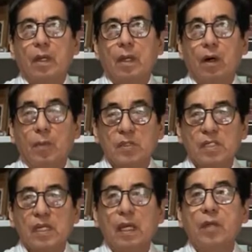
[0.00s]

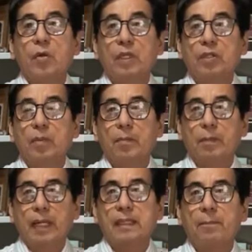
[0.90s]
Obviously, you want to
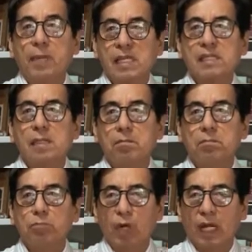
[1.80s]
make the best
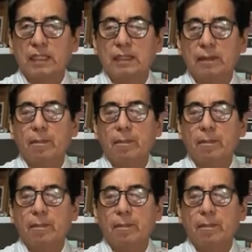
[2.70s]
bread.